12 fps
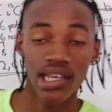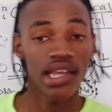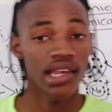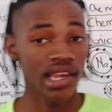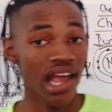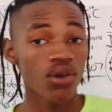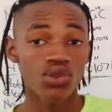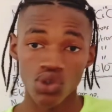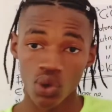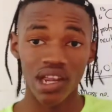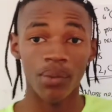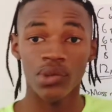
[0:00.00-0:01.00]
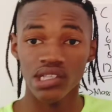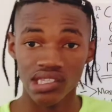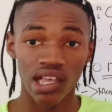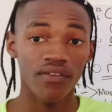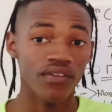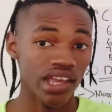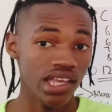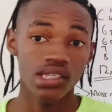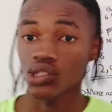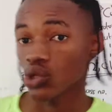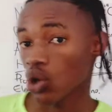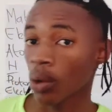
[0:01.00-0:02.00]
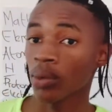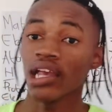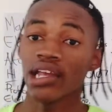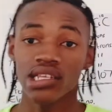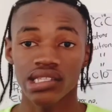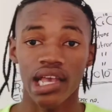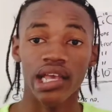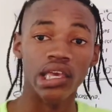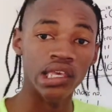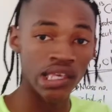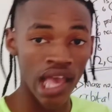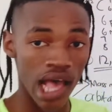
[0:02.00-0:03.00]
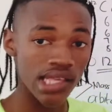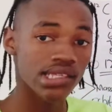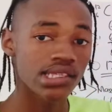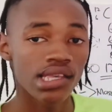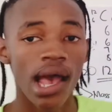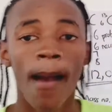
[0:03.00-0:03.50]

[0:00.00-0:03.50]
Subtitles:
Now sodium itself is noble and is like yes,